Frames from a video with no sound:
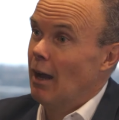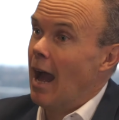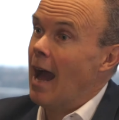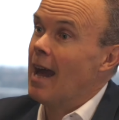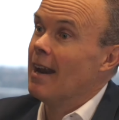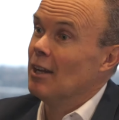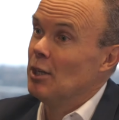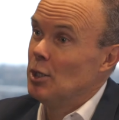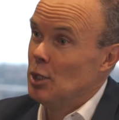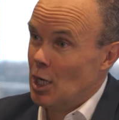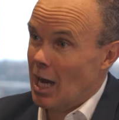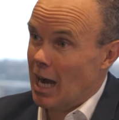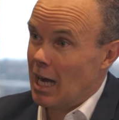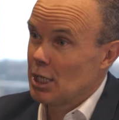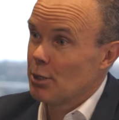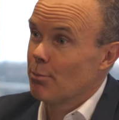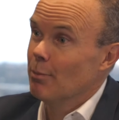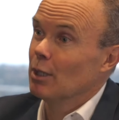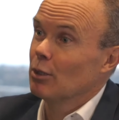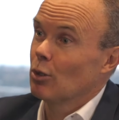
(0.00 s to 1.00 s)
and a
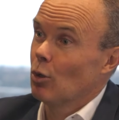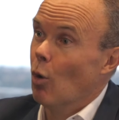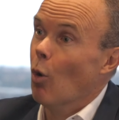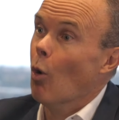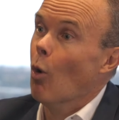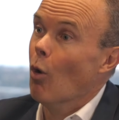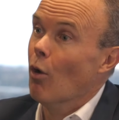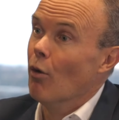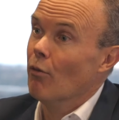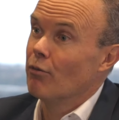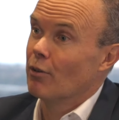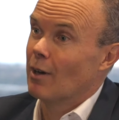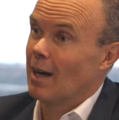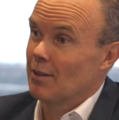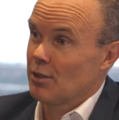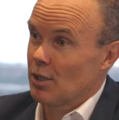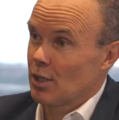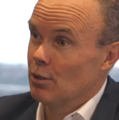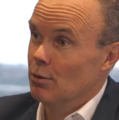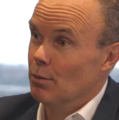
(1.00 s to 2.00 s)
judgment call for
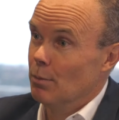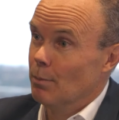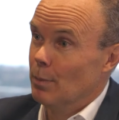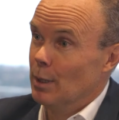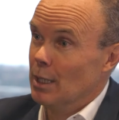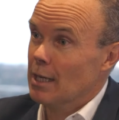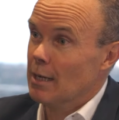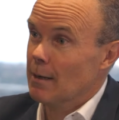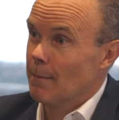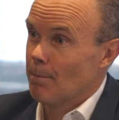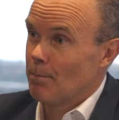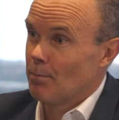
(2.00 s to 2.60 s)
us to be